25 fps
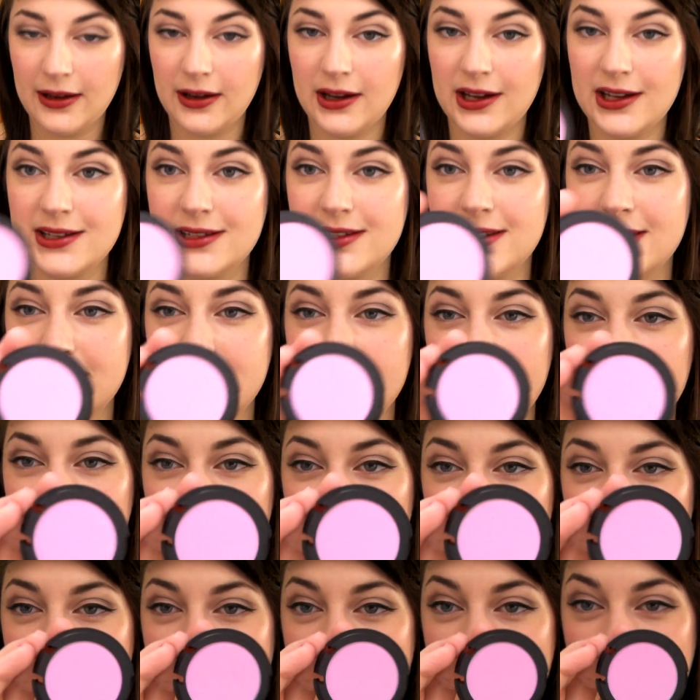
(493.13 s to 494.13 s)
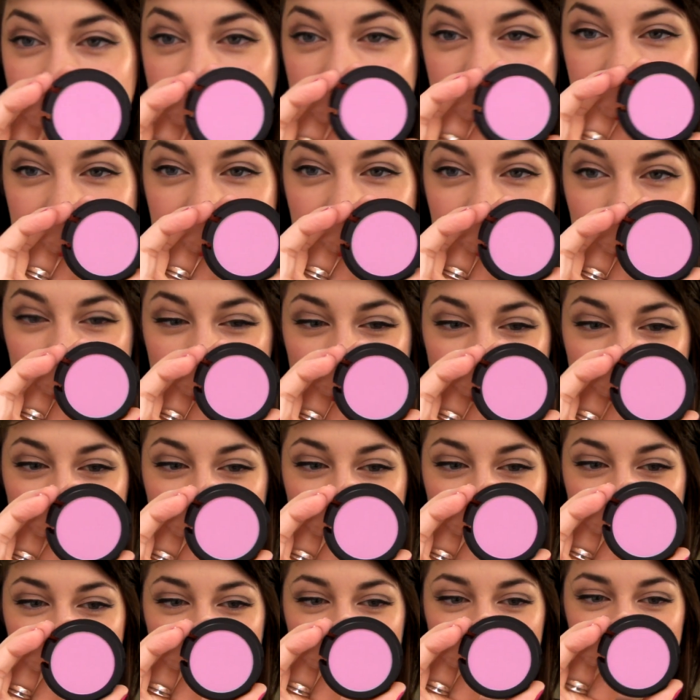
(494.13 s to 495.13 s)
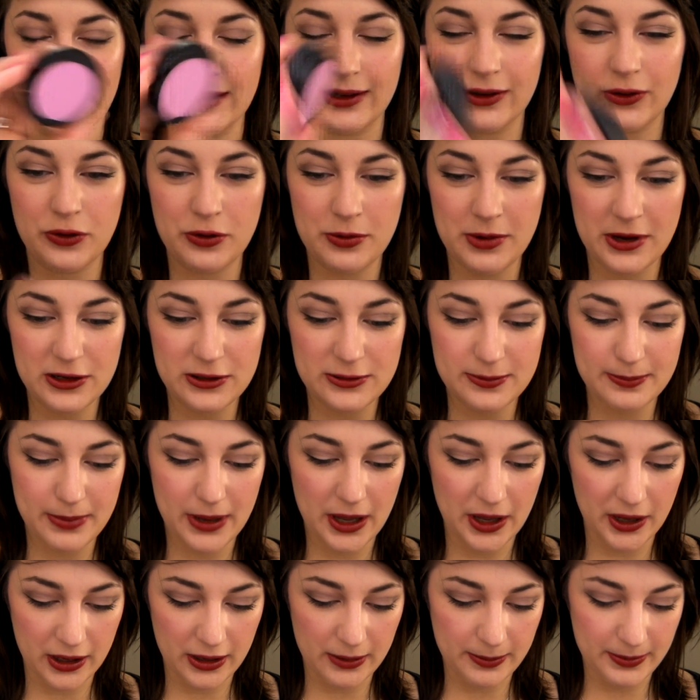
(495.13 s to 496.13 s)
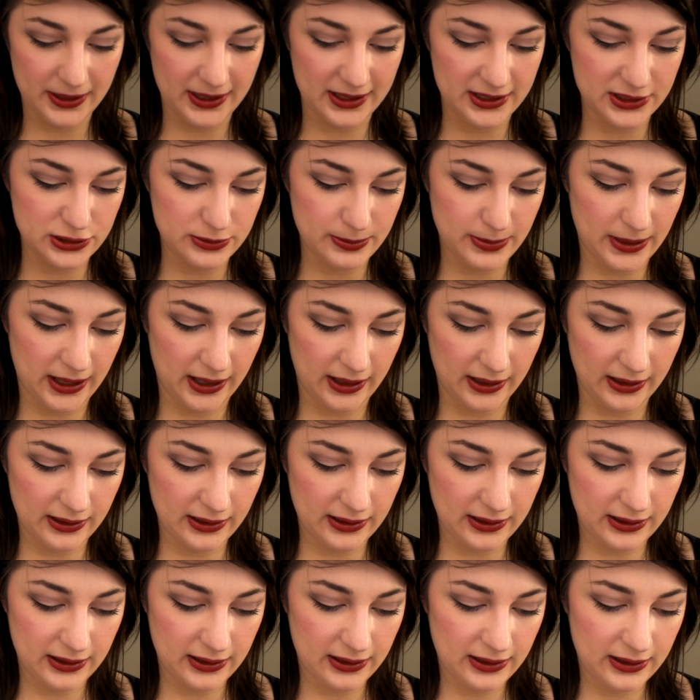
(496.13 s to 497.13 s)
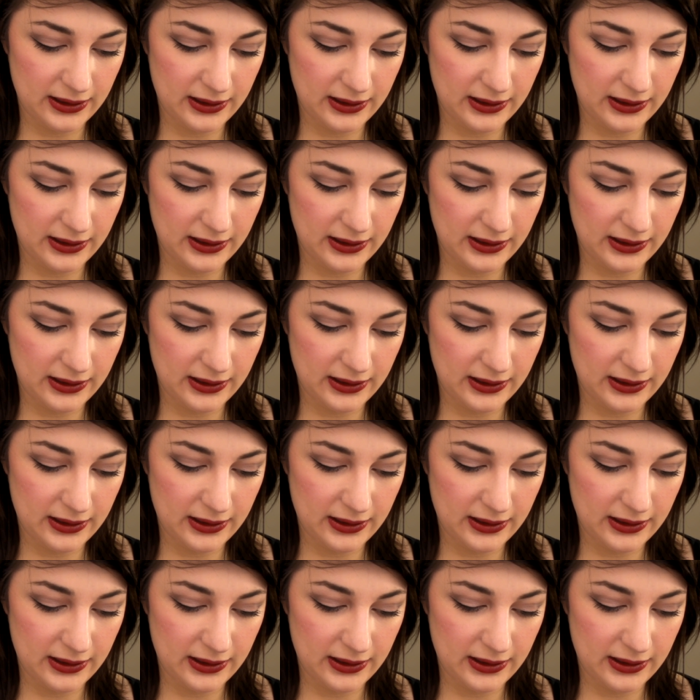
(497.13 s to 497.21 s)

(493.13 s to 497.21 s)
It's this amazing cool pink, almost purplish pink,